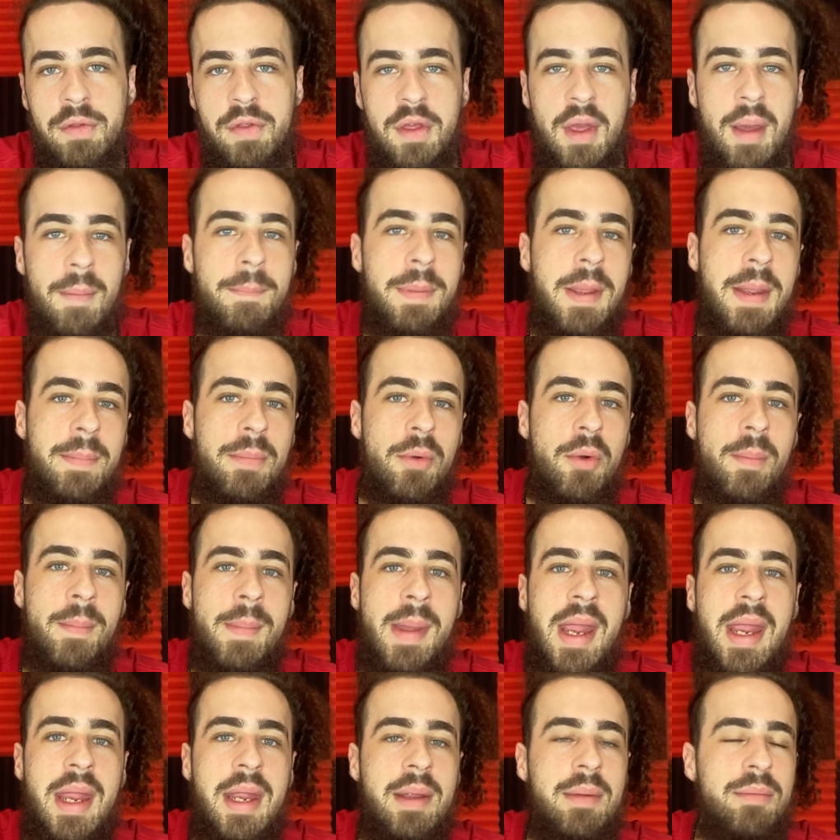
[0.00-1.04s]
Some people
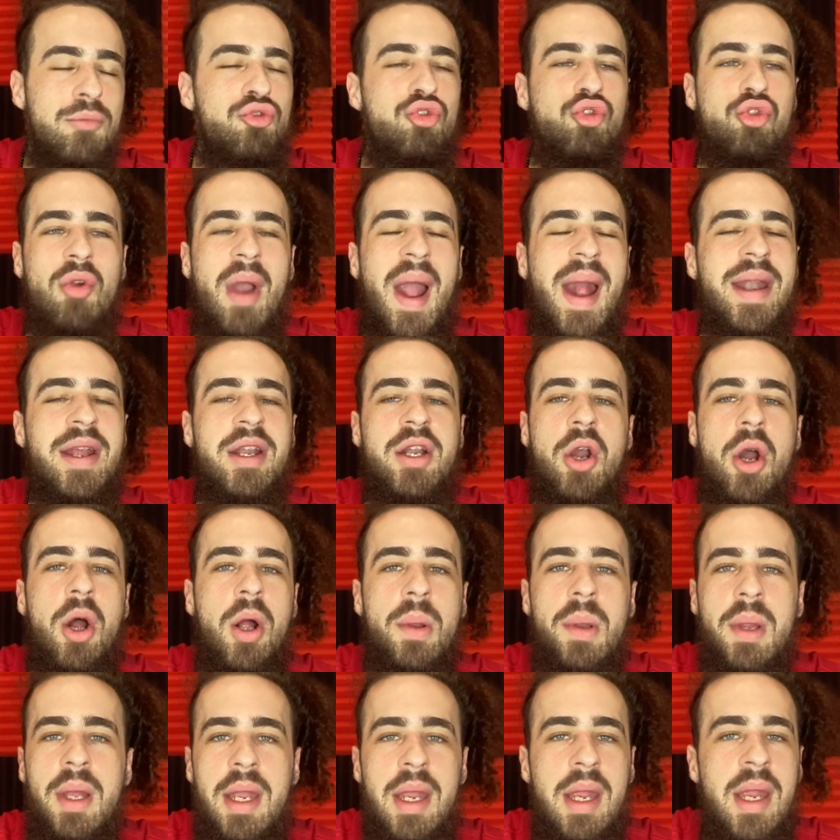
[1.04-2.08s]
may try to
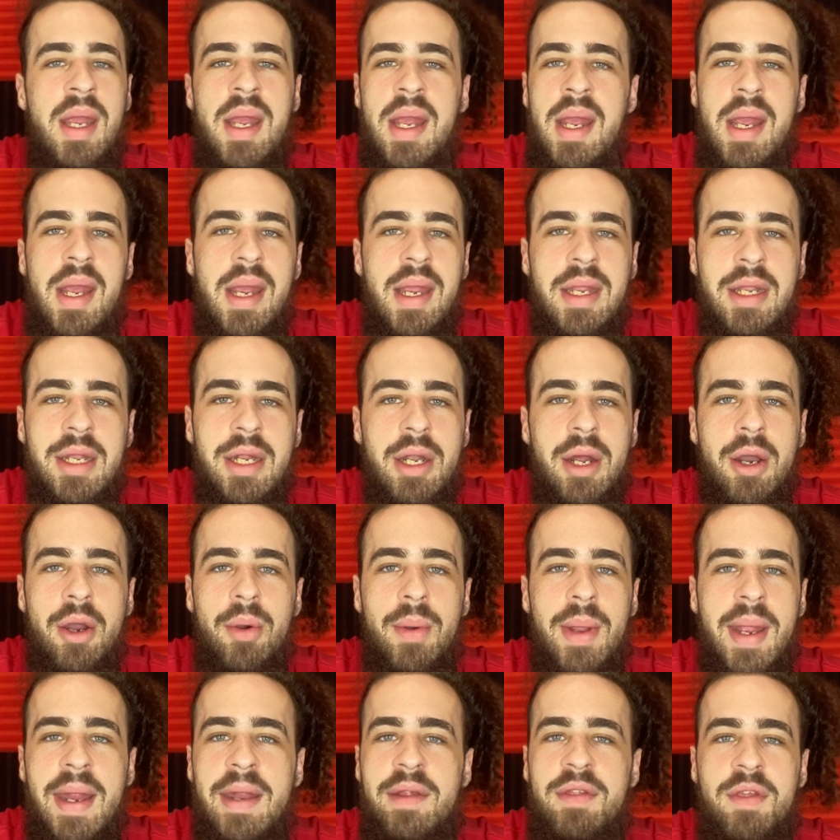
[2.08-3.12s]
call it, you
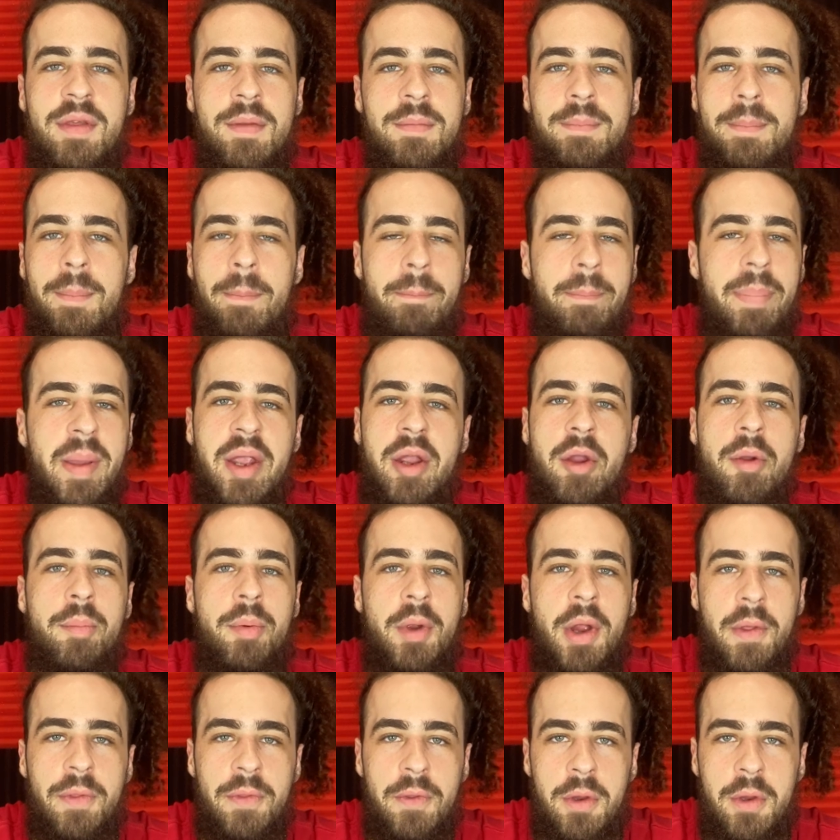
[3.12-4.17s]
know, it's bigger
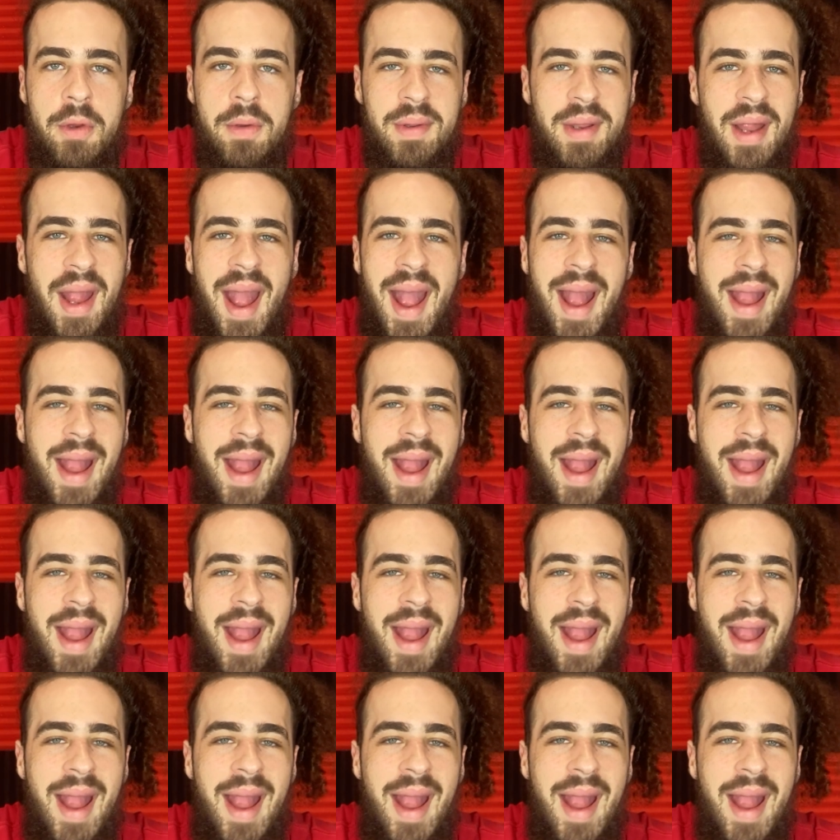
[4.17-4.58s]
brother.